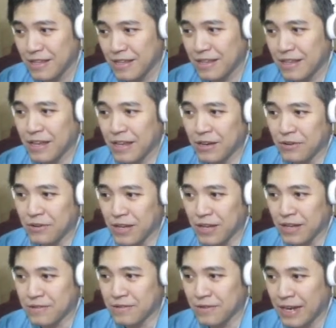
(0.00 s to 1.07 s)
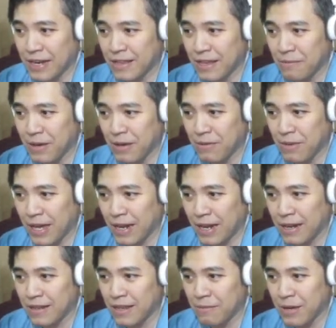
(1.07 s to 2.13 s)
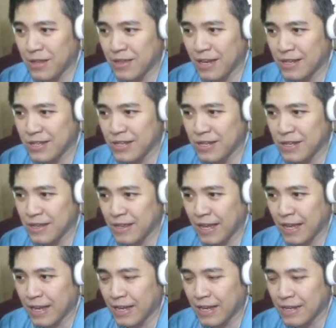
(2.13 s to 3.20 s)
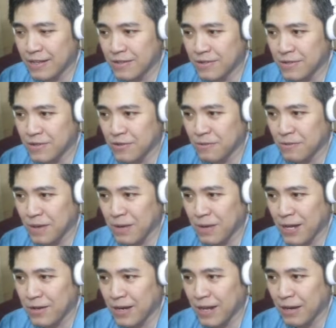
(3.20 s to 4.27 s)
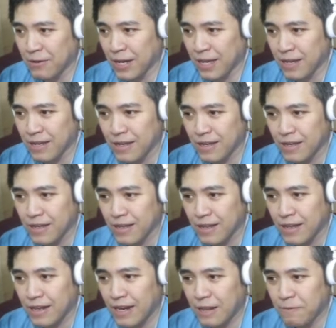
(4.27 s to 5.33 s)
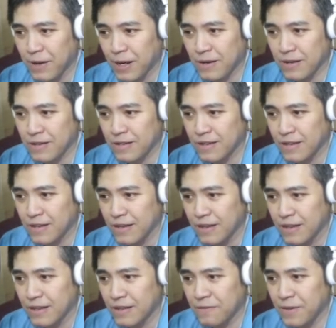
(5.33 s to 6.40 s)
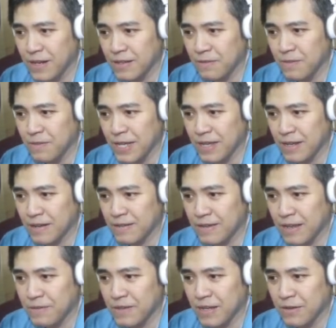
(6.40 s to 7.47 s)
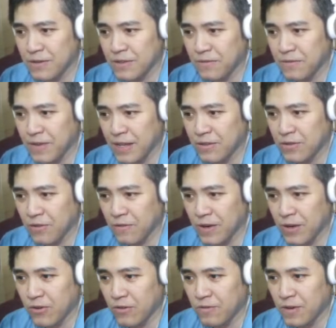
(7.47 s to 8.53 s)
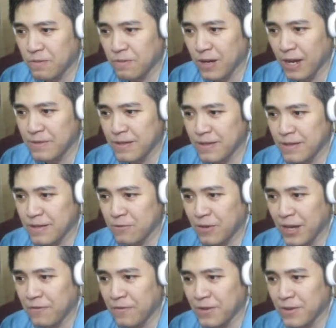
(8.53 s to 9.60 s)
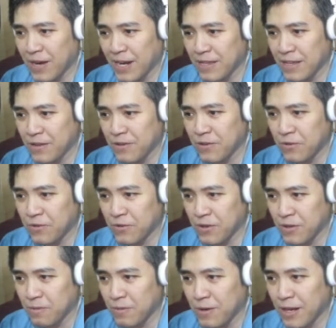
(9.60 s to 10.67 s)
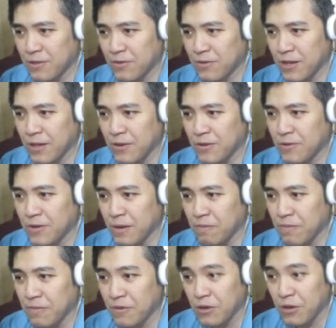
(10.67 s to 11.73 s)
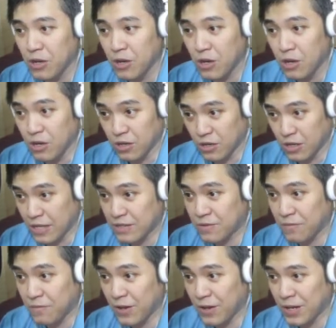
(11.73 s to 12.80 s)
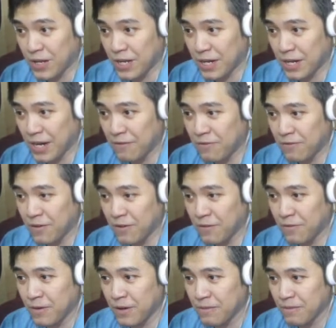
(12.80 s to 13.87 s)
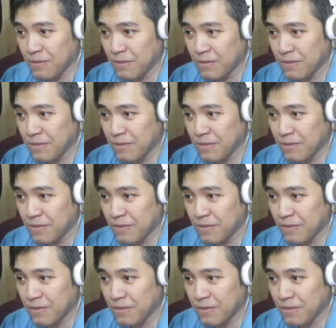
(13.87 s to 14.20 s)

There you go. Yeah. So anytime I touch it, I can just restore my battery that way. Light patterns. This veil is blinking the same sequence of lights over and over. Perhaps this is a way of attracting curious prey into their grip. That's very clever of them.